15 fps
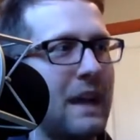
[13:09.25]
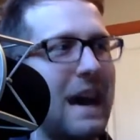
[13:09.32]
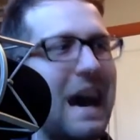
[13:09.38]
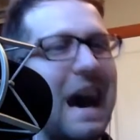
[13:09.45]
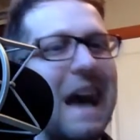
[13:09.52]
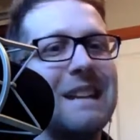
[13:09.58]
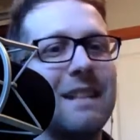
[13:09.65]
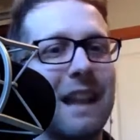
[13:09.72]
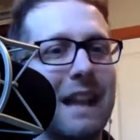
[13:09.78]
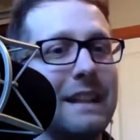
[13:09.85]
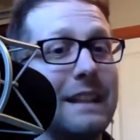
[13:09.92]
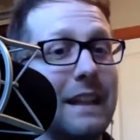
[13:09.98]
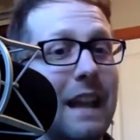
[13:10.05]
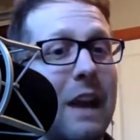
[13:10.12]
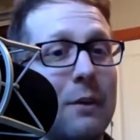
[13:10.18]

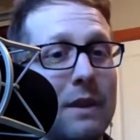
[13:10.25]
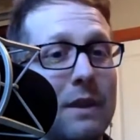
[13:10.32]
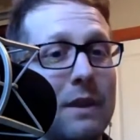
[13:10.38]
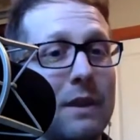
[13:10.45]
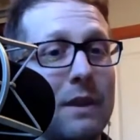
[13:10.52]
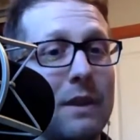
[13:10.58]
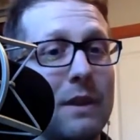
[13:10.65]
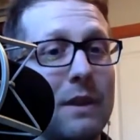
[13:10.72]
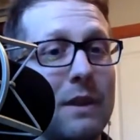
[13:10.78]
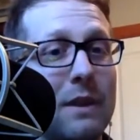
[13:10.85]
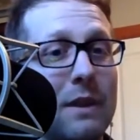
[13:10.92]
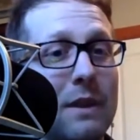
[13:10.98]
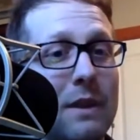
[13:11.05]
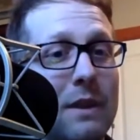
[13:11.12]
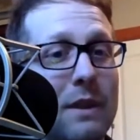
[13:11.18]
highlighted, I would say,
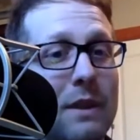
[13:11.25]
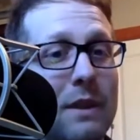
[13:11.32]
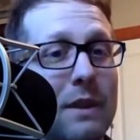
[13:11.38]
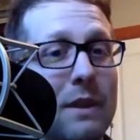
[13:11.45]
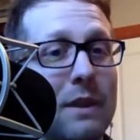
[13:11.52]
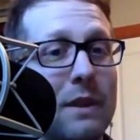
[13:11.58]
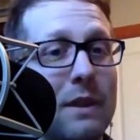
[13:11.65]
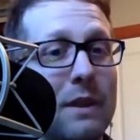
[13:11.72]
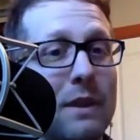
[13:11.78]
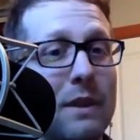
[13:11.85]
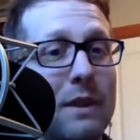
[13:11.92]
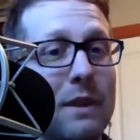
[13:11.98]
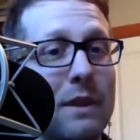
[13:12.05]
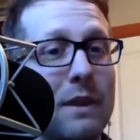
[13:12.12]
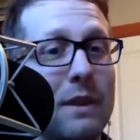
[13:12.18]
kind of the
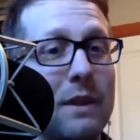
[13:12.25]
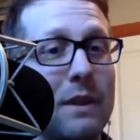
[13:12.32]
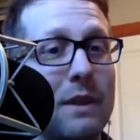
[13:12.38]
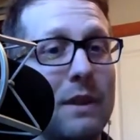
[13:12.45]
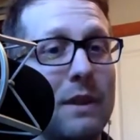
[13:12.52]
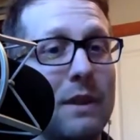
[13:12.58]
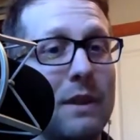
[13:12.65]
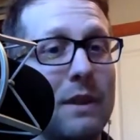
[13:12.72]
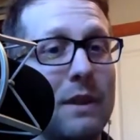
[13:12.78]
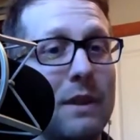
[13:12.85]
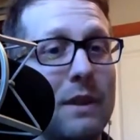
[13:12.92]
very